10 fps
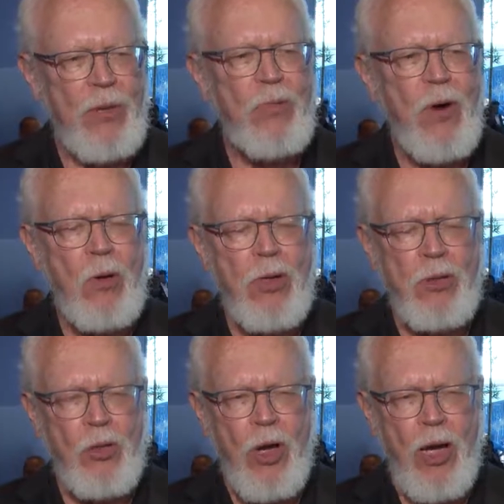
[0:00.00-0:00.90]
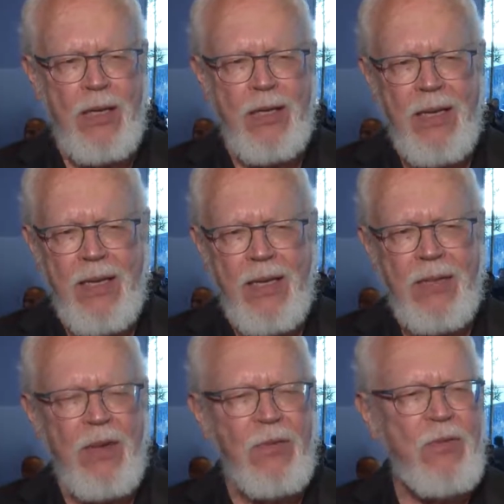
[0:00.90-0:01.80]
We focus on
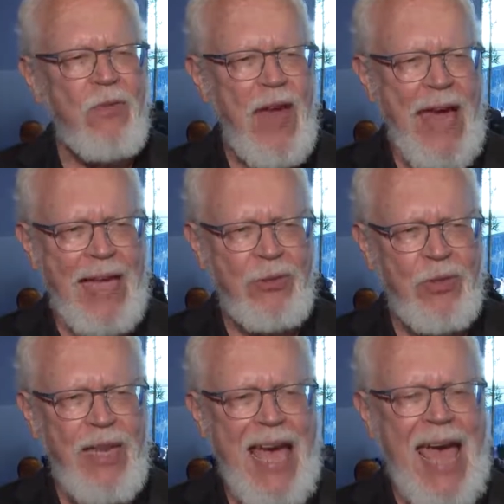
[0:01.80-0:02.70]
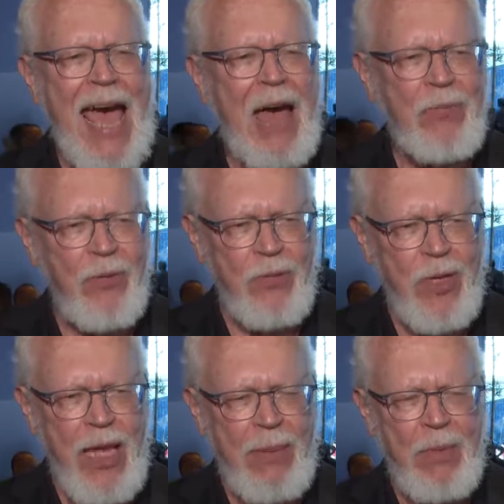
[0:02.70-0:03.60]
the fast half of
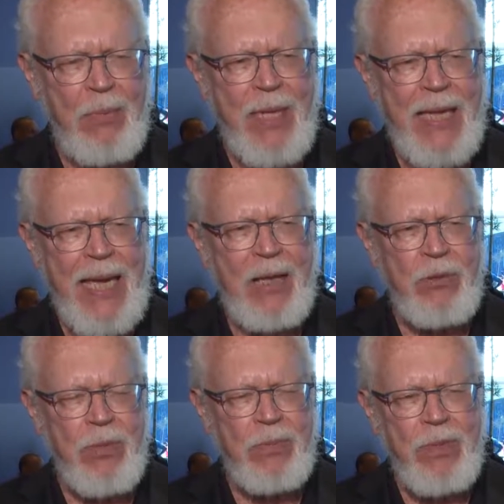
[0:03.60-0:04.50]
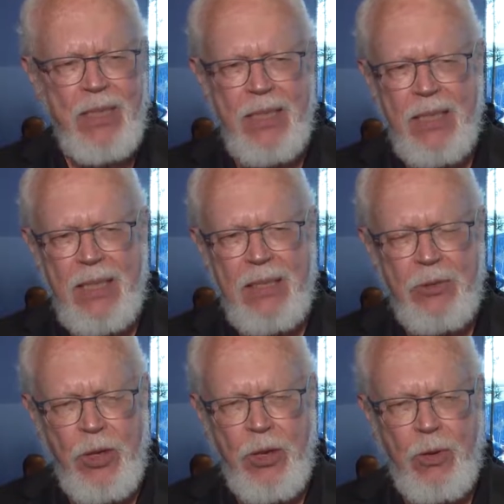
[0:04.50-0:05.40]
climate mitigation.
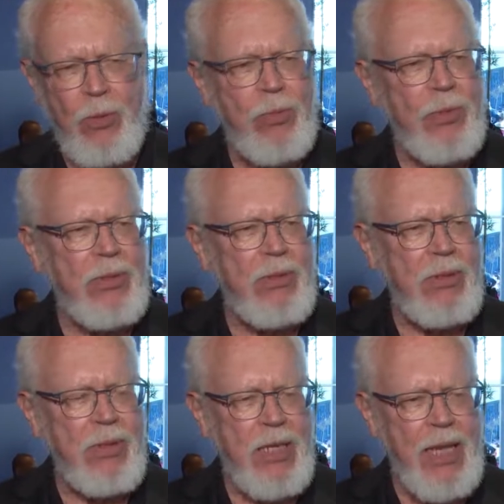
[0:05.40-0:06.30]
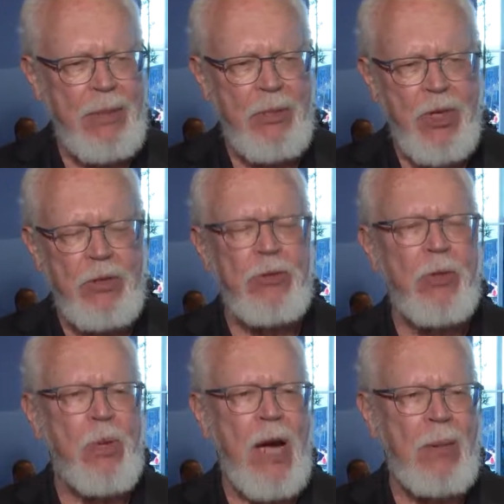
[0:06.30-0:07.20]
So climate change is
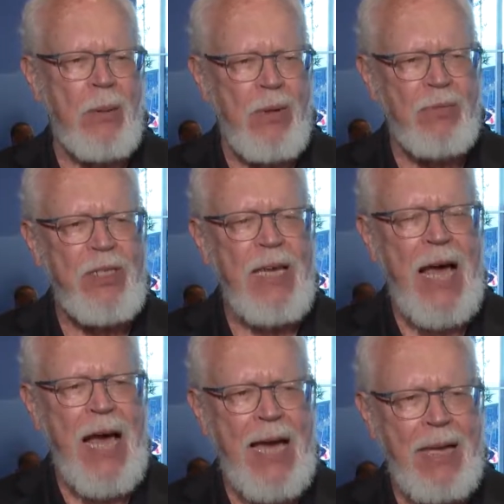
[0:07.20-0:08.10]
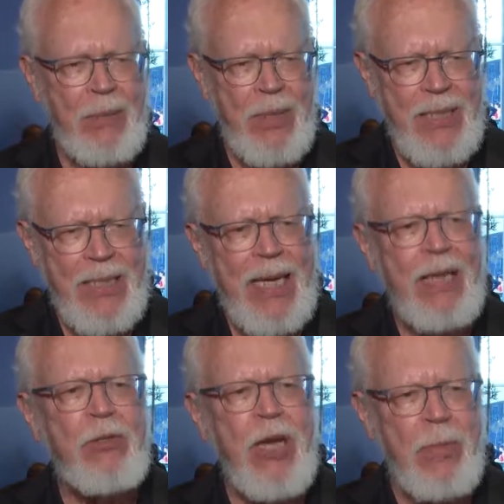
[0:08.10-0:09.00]
a problem of time
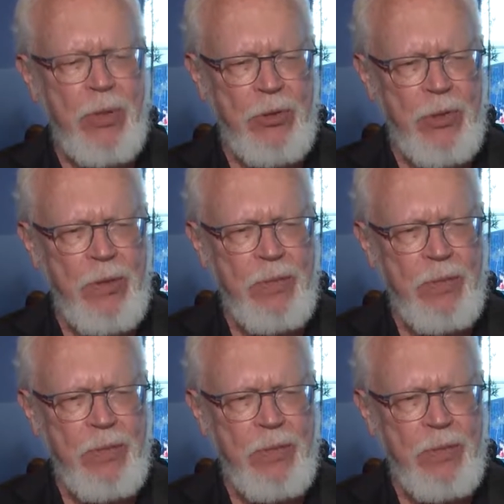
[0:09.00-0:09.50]
and temperature.